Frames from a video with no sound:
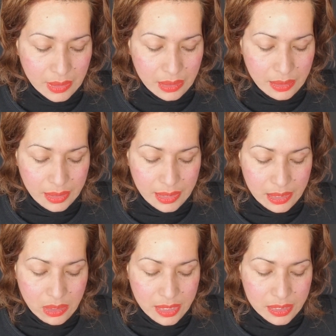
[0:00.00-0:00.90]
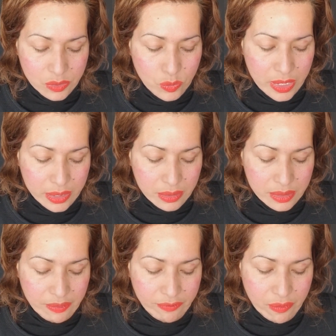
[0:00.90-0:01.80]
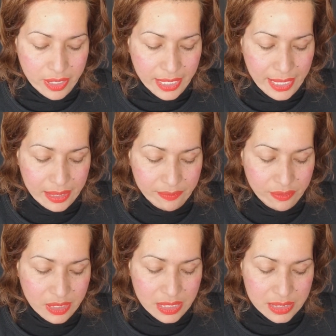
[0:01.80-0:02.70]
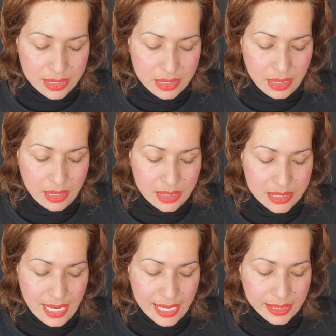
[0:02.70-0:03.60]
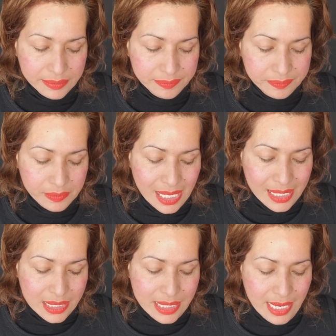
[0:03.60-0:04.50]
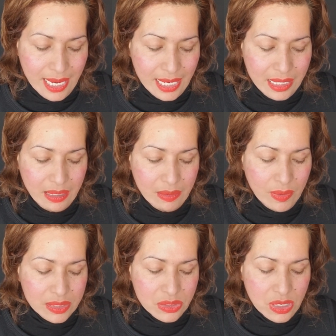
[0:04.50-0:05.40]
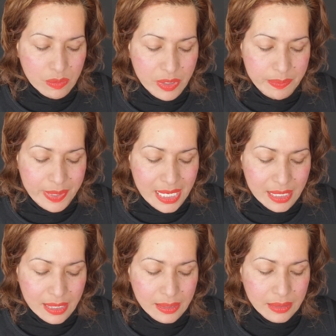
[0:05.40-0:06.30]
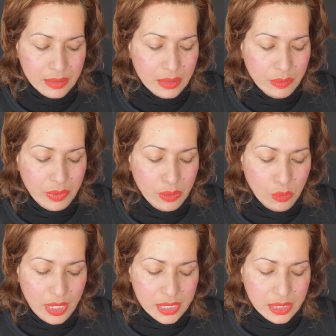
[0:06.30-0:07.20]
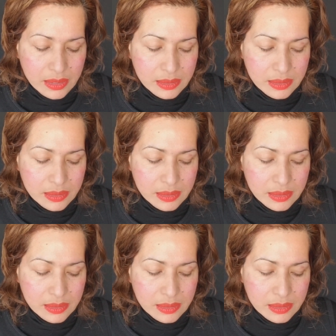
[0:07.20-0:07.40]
And I'm gonna work on the forehead for this design. Like I say, any one stroke with pink will work.